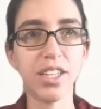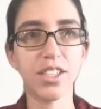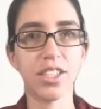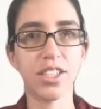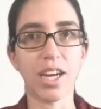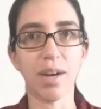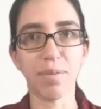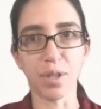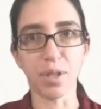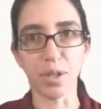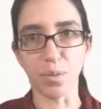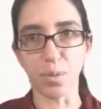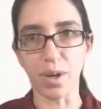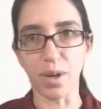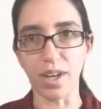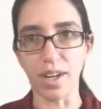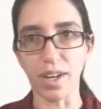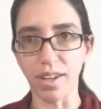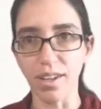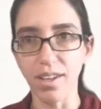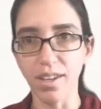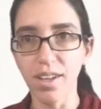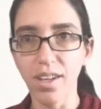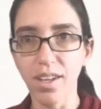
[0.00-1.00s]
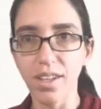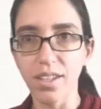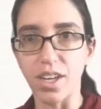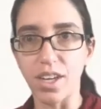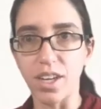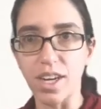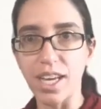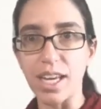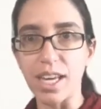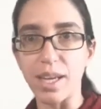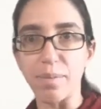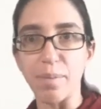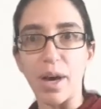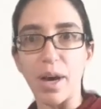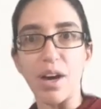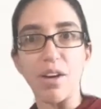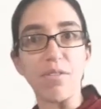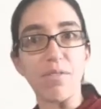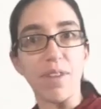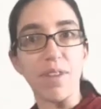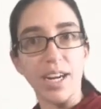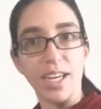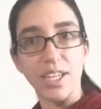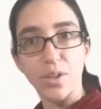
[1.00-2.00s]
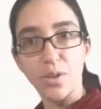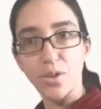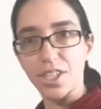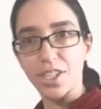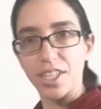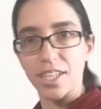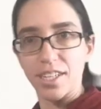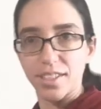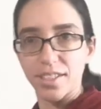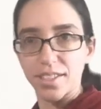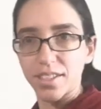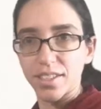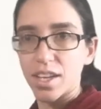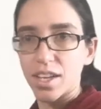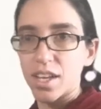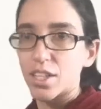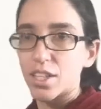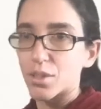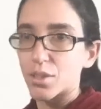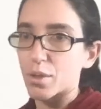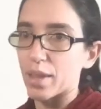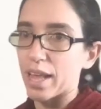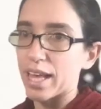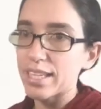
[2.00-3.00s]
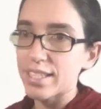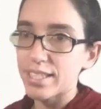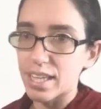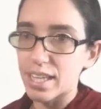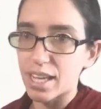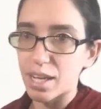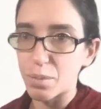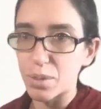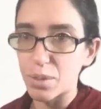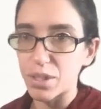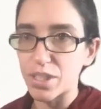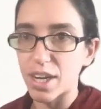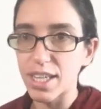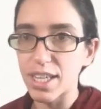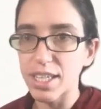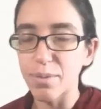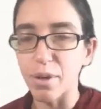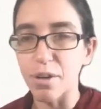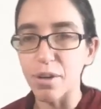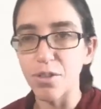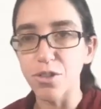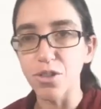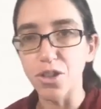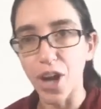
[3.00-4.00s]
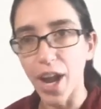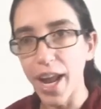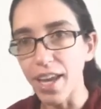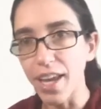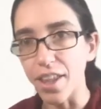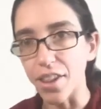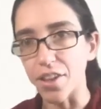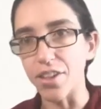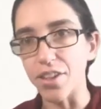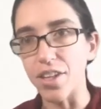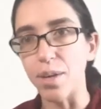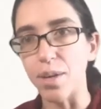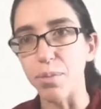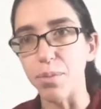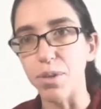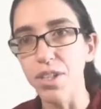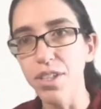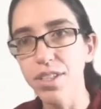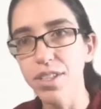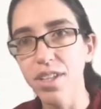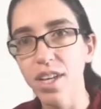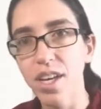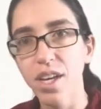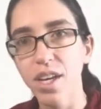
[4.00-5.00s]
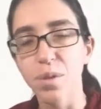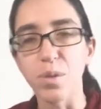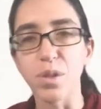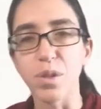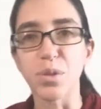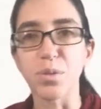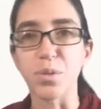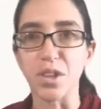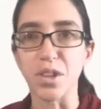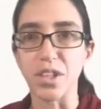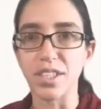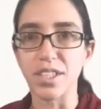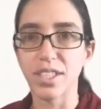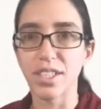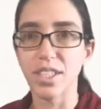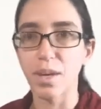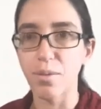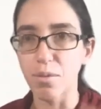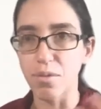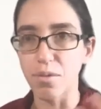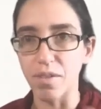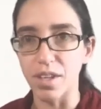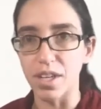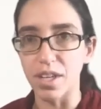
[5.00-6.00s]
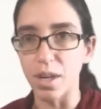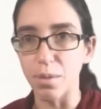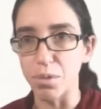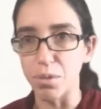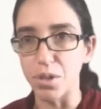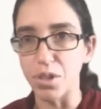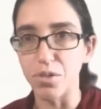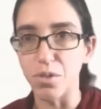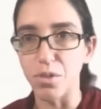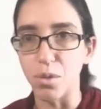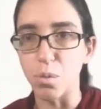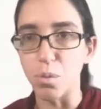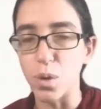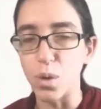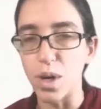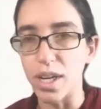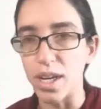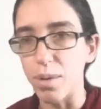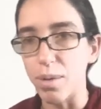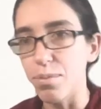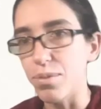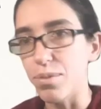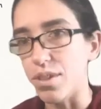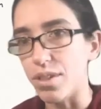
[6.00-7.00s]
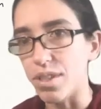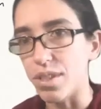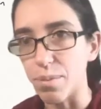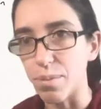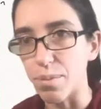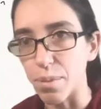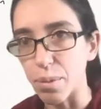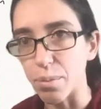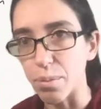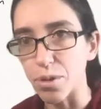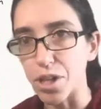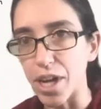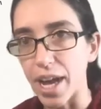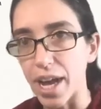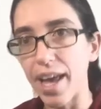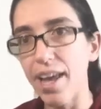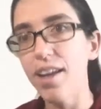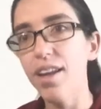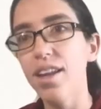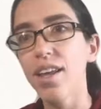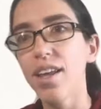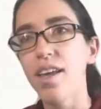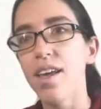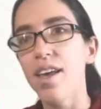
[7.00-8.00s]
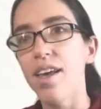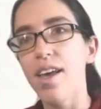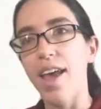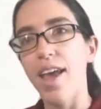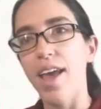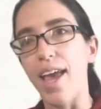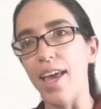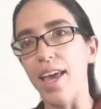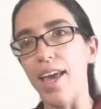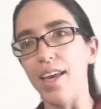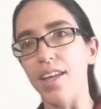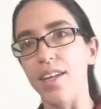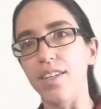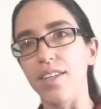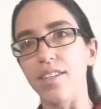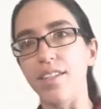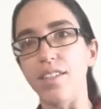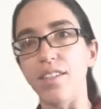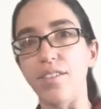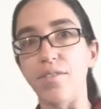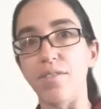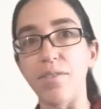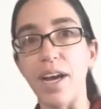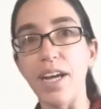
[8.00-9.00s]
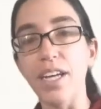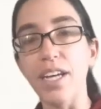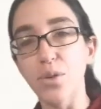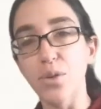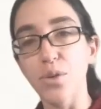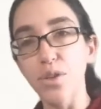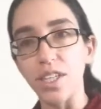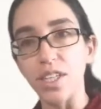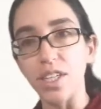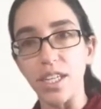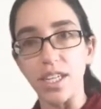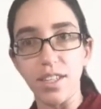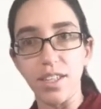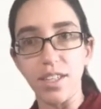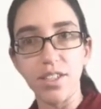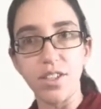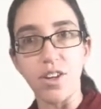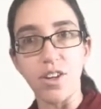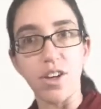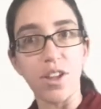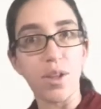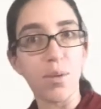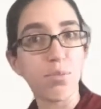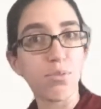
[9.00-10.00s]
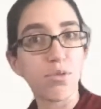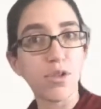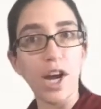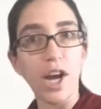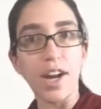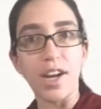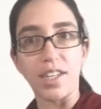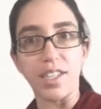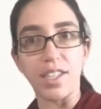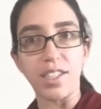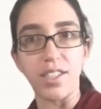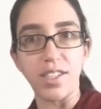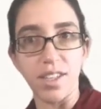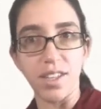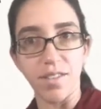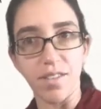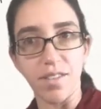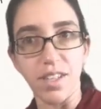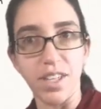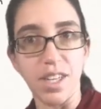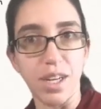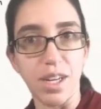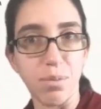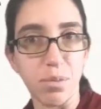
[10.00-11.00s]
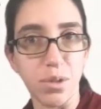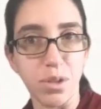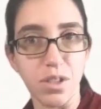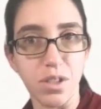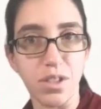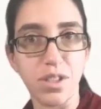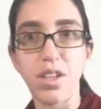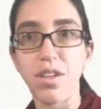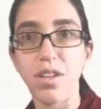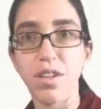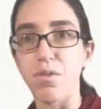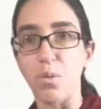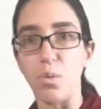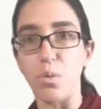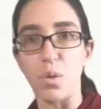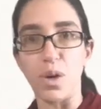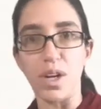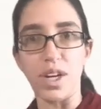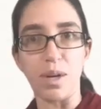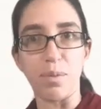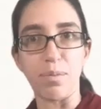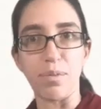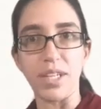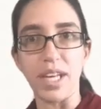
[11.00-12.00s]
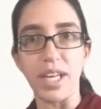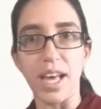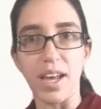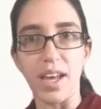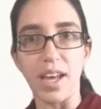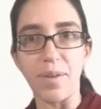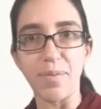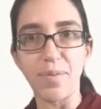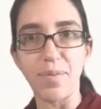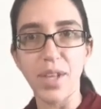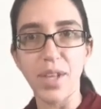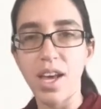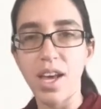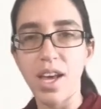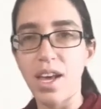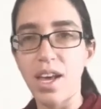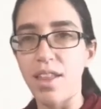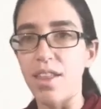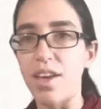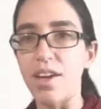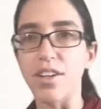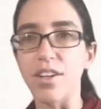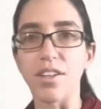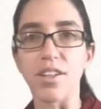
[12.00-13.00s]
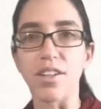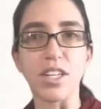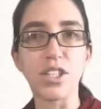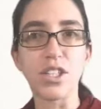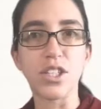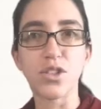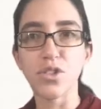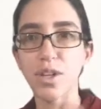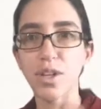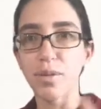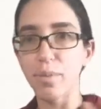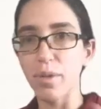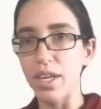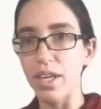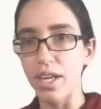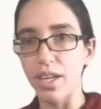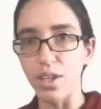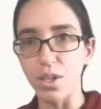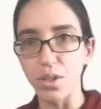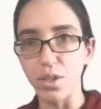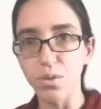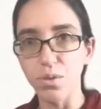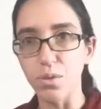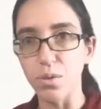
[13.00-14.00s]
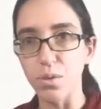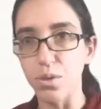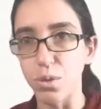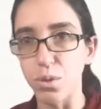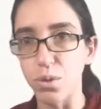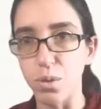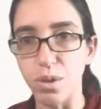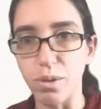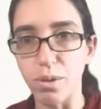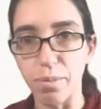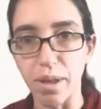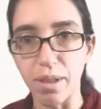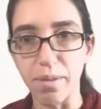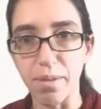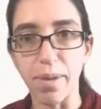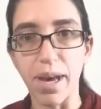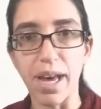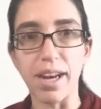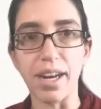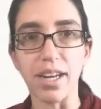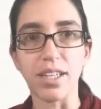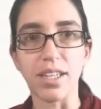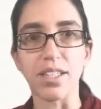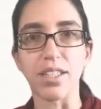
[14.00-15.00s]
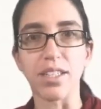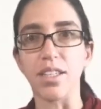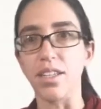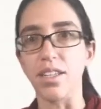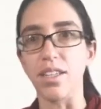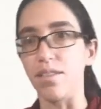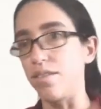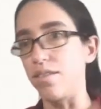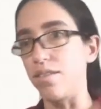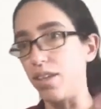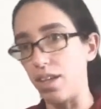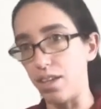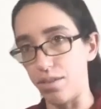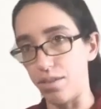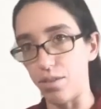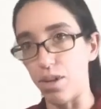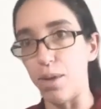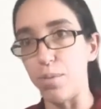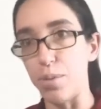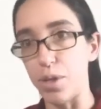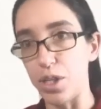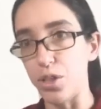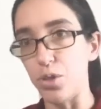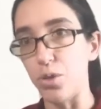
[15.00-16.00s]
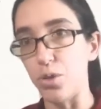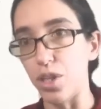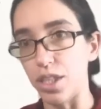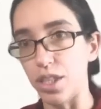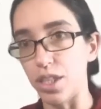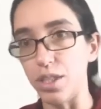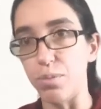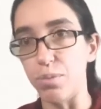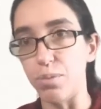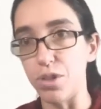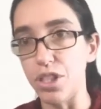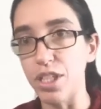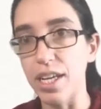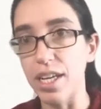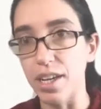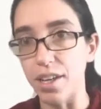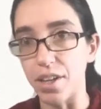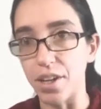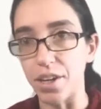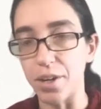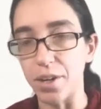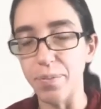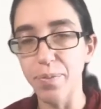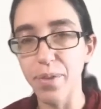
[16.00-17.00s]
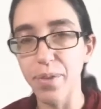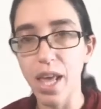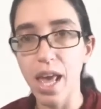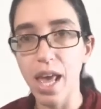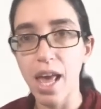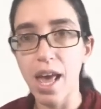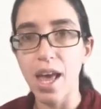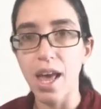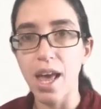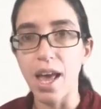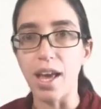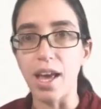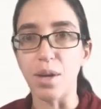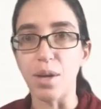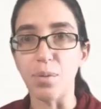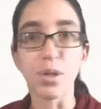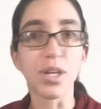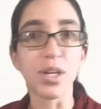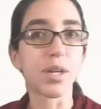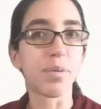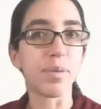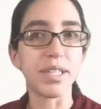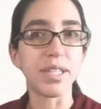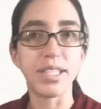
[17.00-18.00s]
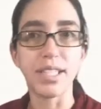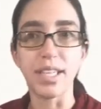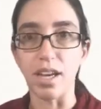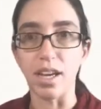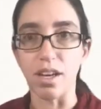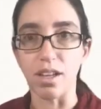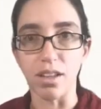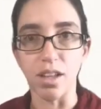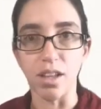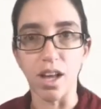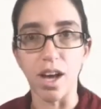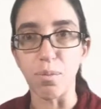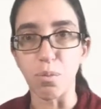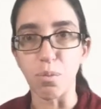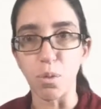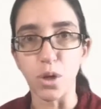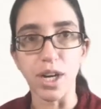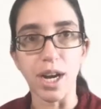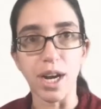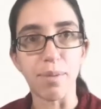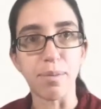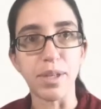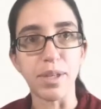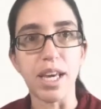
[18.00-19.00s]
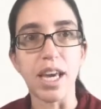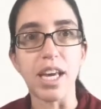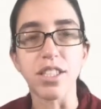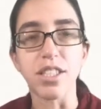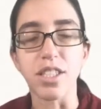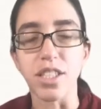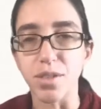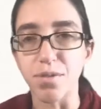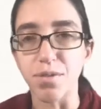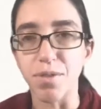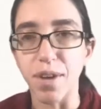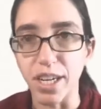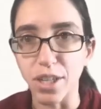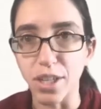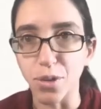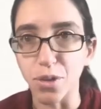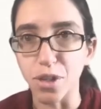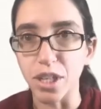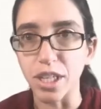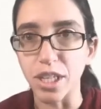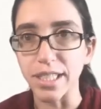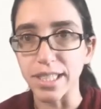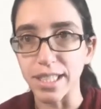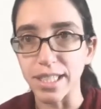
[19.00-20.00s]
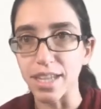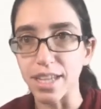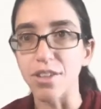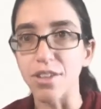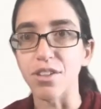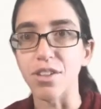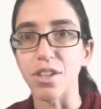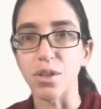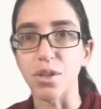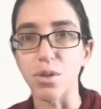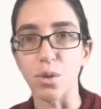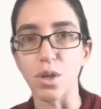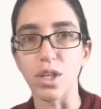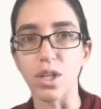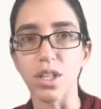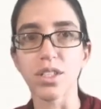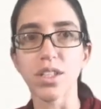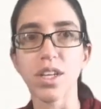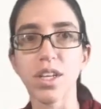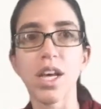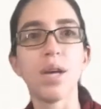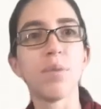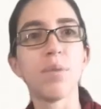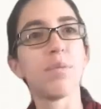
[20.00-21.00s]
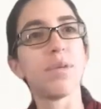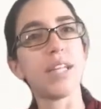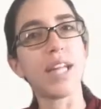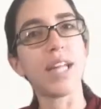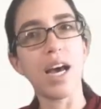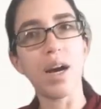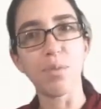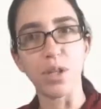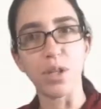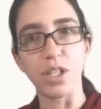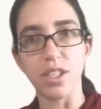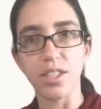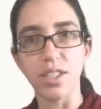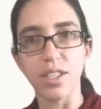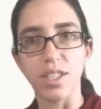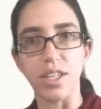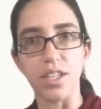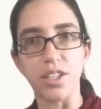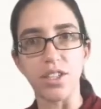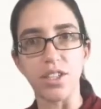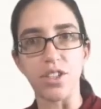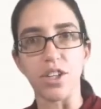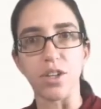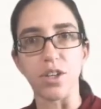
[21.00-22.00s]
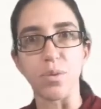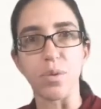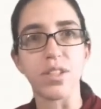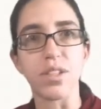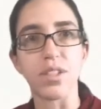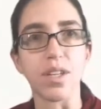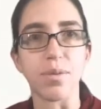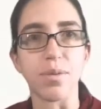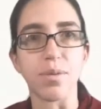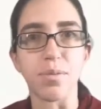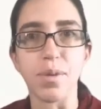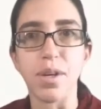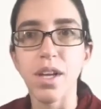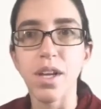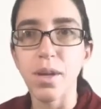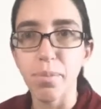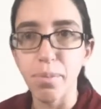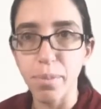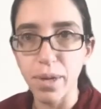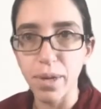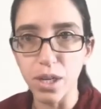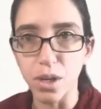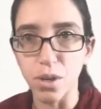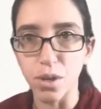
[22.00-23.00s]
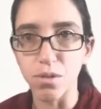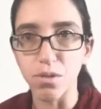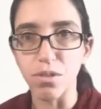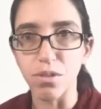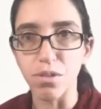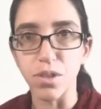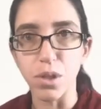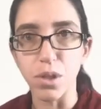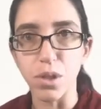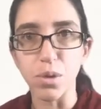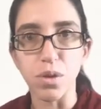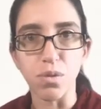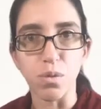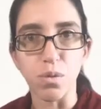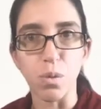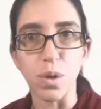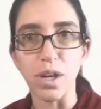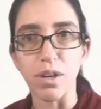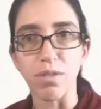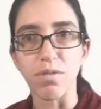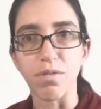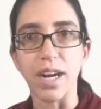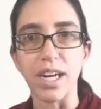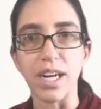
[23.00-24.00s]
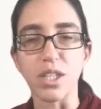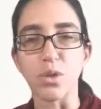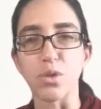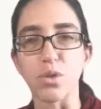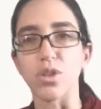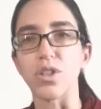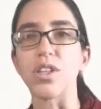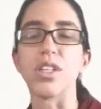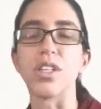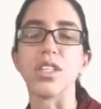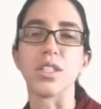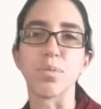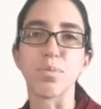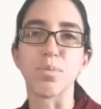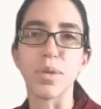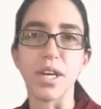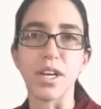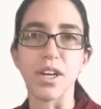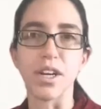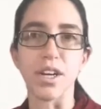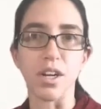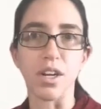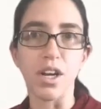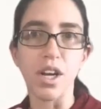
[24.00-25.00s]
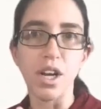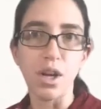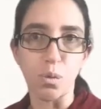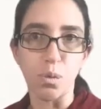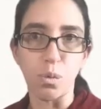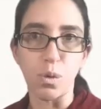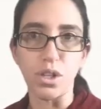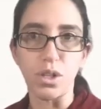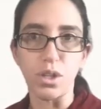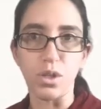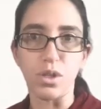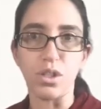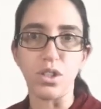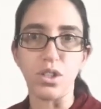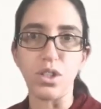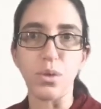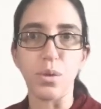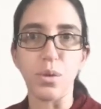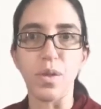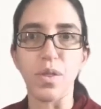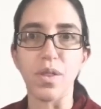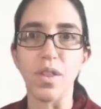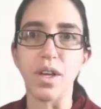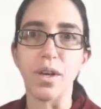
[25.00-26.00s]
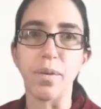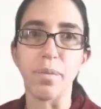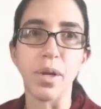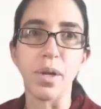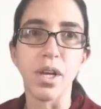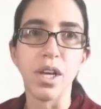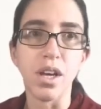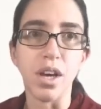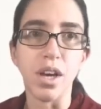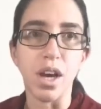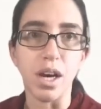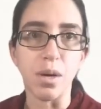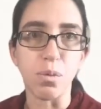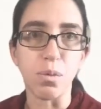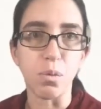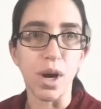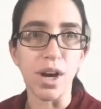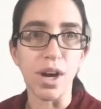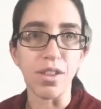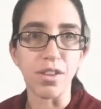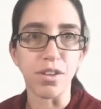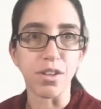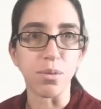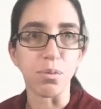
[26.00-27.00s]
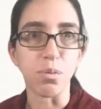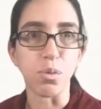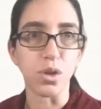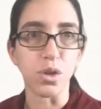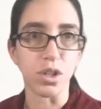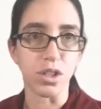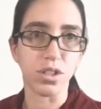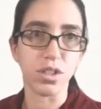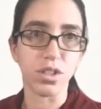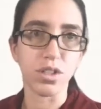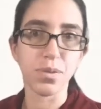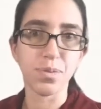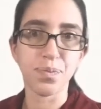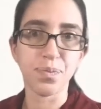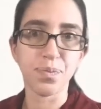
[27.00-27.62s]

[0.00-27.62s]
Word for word: chapter 1 talking about factorials. So last time we talked about triangular numbers, which were the sum of the numbers from 1 up to some number n, and factorials are the product of the numbers from 1 up to n. They are an extremely useful tool in mathematics, in combinatorics in particular, and we're going to be seeing a lot more applications of factorials later in the course. But now we're just going to start with some big overview of where factorials appear, what you can do with them, um, why they're important.